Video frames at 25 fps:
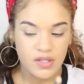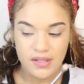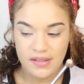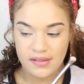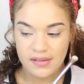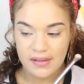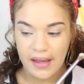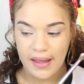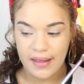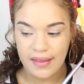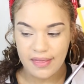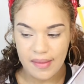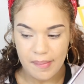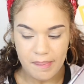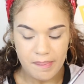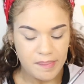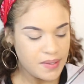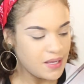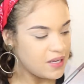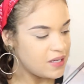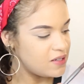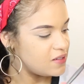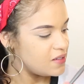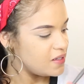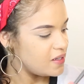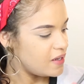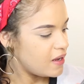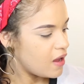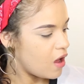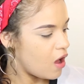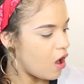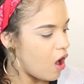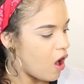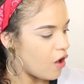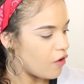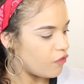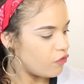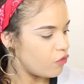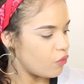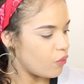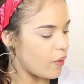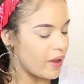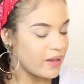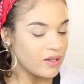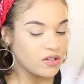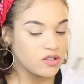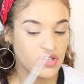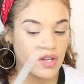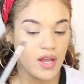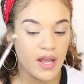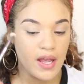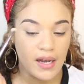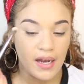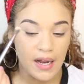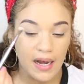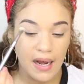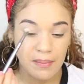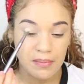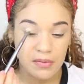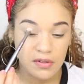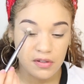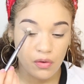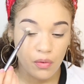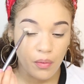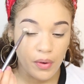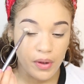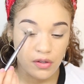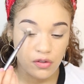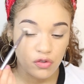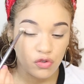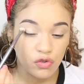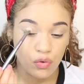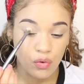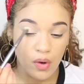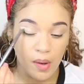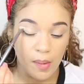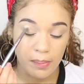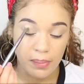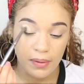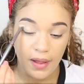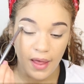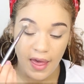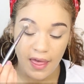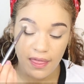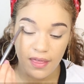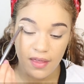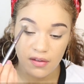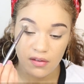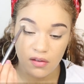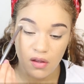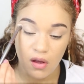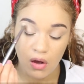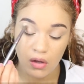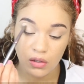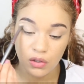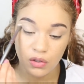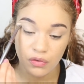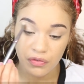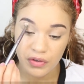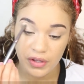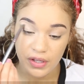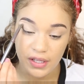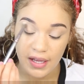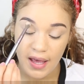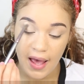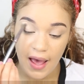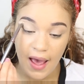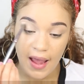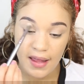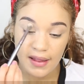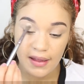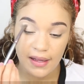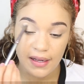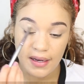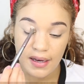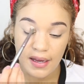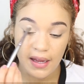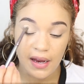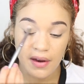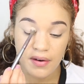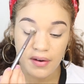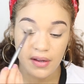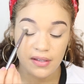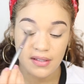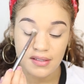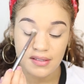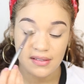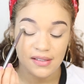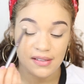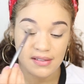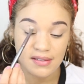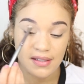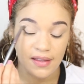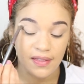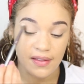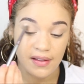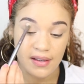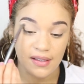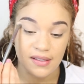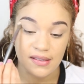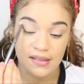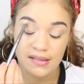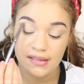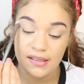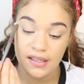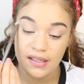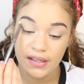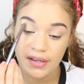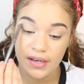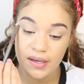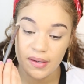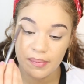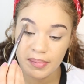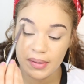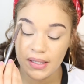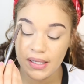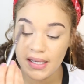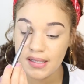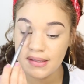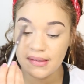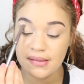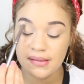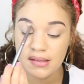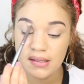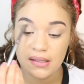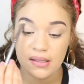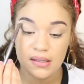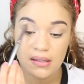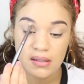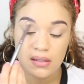is like the peachy off-white shade, and I'm just going to apply this all over the eyelid area just to set the concealer in place.